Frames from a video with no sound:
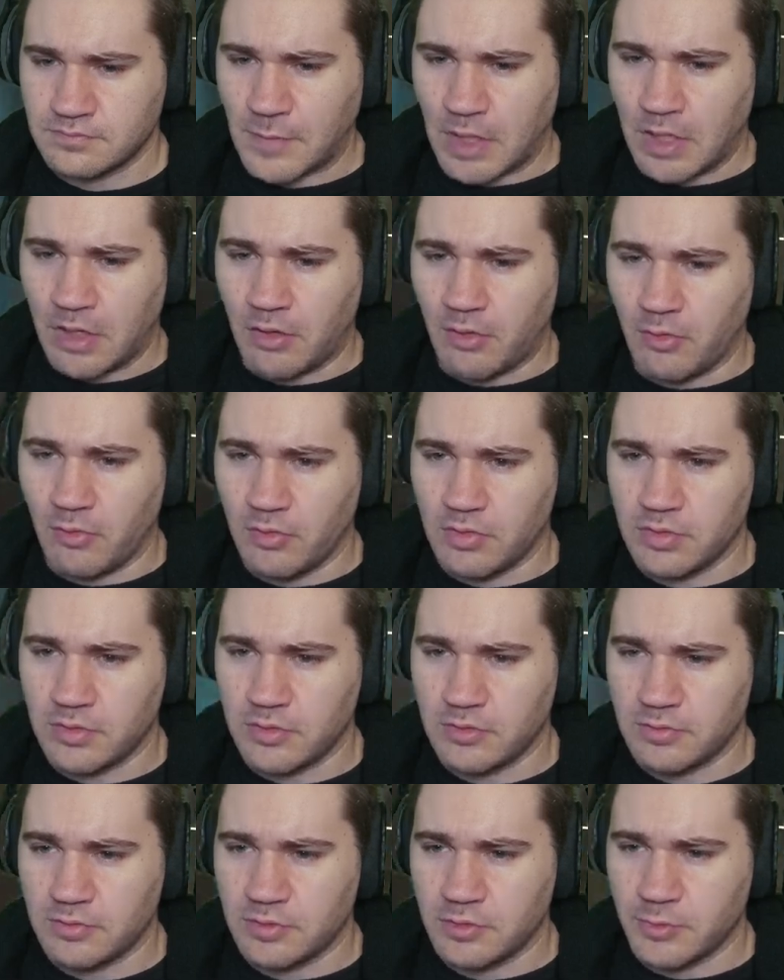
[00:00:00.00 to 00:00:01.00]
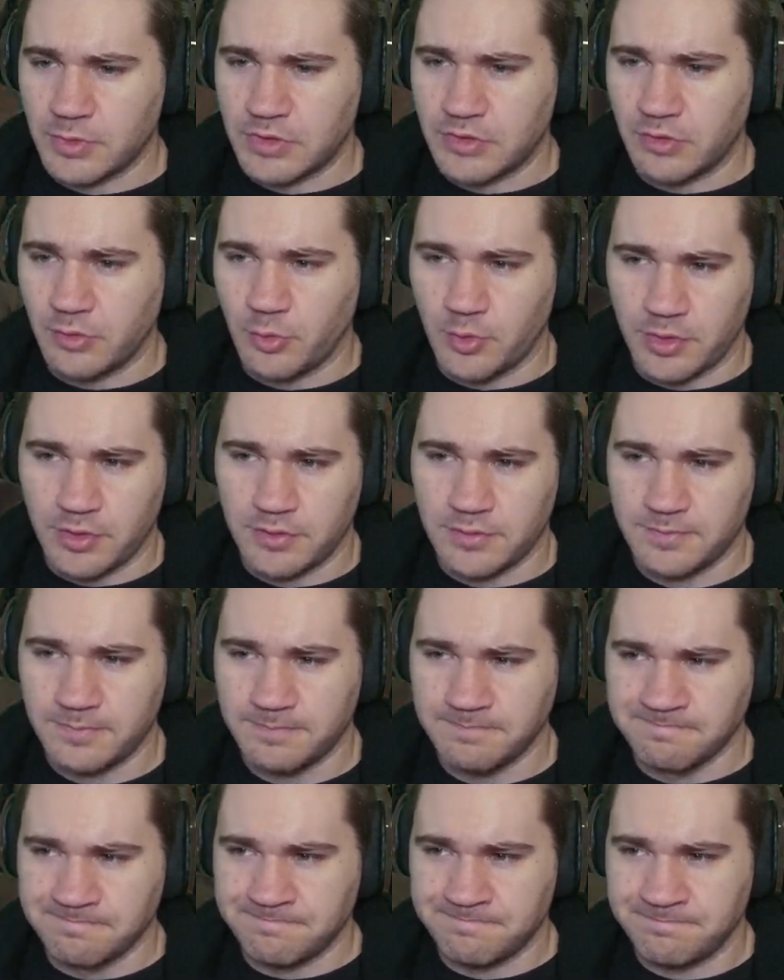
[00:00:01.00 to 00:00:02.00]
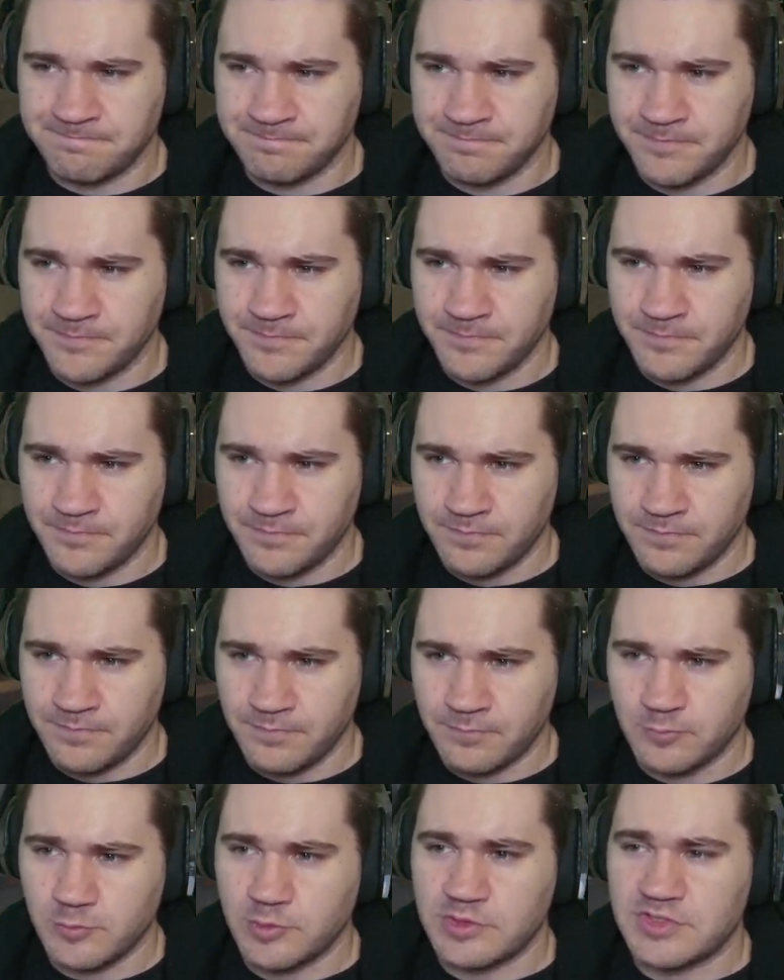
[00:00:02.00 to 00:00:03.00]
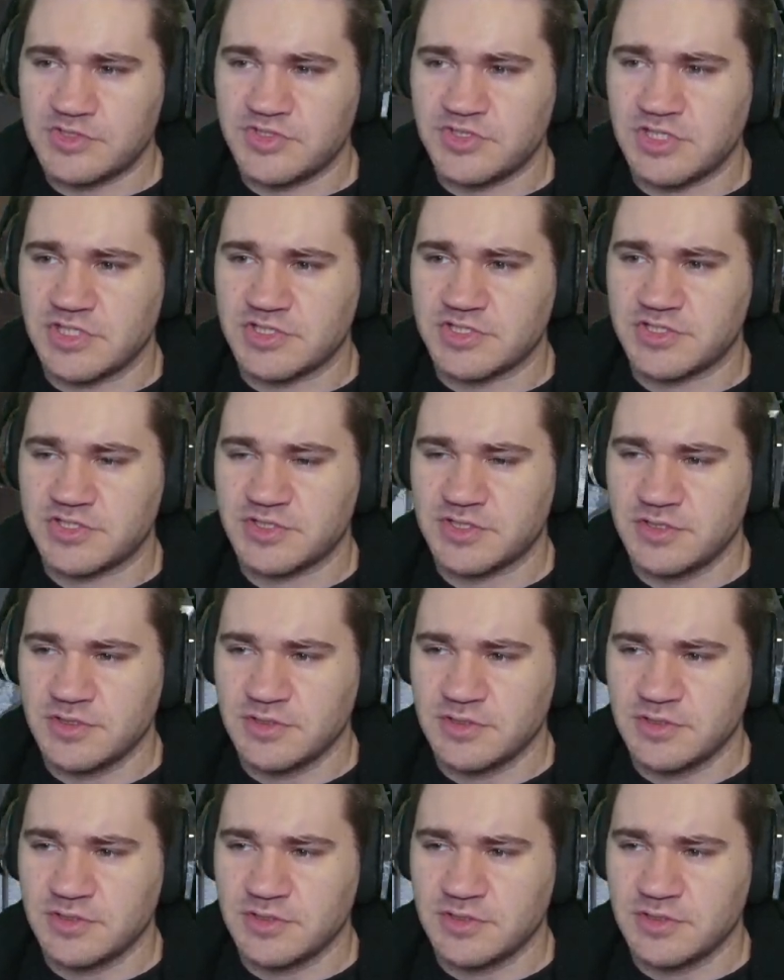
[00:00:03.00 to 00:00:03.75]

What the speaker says: Oh, what are we doing? What is this?